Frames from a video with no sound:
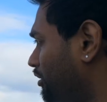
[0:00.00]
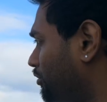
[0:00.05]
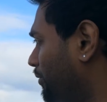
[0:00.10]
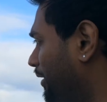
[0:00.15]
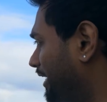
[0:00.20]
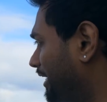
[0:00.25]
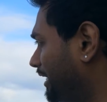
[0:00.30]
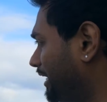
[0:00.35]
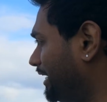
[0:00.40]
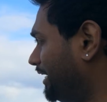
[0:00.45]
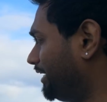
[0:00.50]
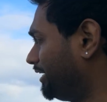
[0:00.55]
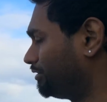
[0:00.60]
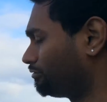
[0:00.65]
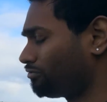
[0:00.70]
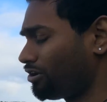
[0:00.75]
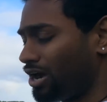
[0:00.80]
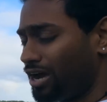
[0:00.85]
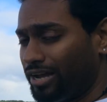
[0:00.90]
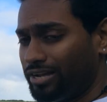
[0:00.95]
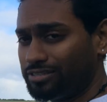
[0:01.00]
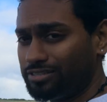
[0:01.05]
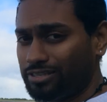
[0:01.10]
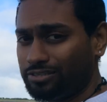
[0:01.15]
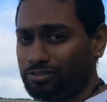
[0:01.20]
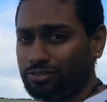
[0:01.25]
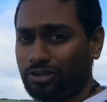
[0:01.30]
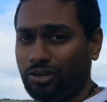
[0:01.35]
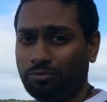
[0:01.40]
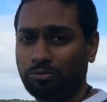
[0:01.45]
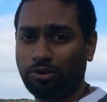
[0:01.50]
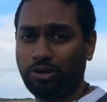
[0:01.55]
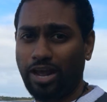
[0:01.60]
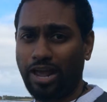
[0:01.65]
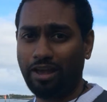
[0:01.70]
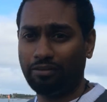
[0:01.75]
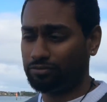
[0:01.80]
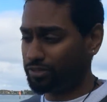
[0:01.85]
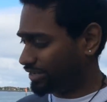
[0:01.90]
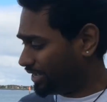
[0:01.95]
quickly rise, and so I'm going to
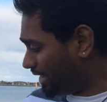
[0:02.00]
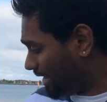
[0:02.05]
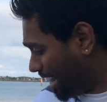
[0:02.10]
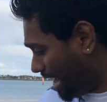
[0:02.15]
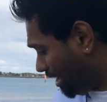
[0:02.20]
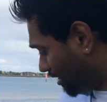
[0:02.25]
have to get